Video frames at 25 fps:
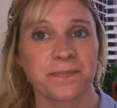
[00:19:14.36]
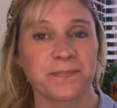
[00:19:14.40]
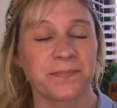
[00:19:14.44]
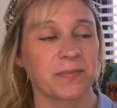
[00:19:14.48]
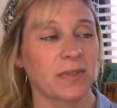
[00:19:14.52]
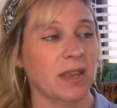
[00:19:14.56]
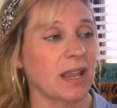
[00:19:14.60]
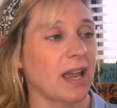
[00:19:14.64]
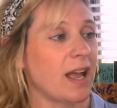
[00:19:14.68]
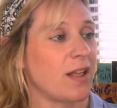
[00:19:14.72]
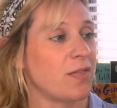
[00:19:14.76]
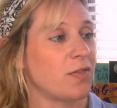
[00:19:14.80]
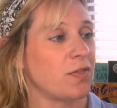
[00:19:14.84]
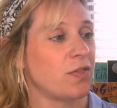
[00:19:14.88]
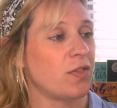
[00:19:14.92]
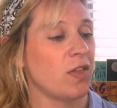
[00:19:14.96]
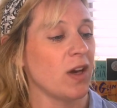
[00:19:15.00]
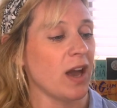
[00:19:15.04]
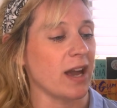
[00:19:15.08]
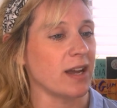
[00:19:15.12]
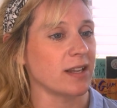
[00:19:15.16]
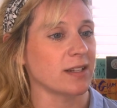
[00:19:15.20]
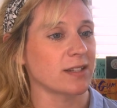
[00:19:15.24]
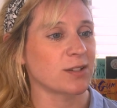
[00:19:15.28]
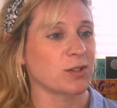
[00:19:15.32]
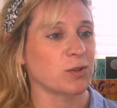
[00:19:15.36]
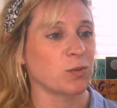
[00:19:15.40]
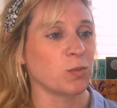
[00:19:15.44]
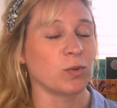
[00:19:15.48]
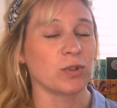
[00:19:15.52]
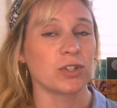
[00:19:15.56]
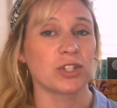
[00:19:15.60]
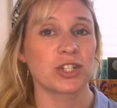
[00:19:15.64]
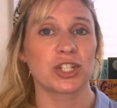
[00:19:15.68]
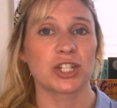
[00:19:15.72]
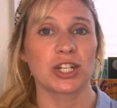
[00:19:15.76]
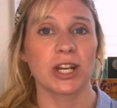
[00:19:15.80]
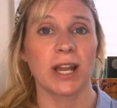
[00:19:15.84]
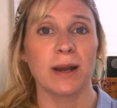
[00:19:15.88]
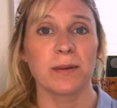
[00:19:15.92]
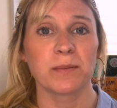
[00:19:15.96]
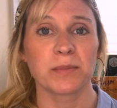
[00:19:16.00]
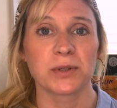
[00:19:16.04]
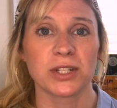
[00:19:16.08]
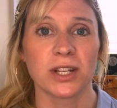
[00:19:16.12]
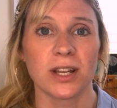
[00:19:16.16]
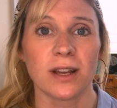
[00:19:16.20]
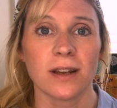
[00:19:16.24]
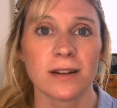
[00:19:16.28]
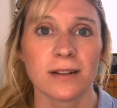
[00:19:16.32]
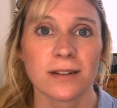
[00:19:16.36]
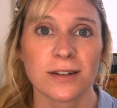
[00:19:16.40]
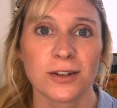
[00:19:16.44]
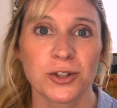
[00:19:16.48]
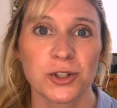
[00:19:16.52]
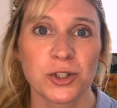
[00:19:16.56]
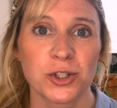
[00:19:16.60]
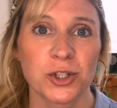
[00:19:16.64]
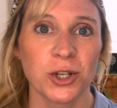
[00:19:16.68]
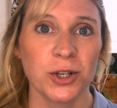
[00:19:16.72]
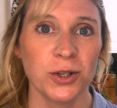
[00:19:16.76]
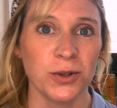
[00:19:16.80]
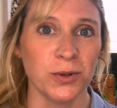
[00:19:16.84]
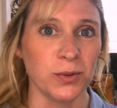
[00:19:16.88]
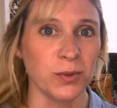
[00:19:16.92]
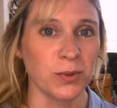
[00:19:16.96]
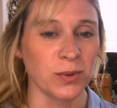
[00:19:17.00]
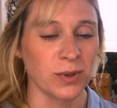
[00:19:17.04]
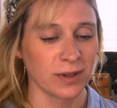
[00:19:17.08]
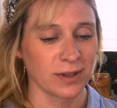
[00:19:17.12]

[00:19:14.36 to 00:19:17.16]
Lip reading: And that was Chapter 2.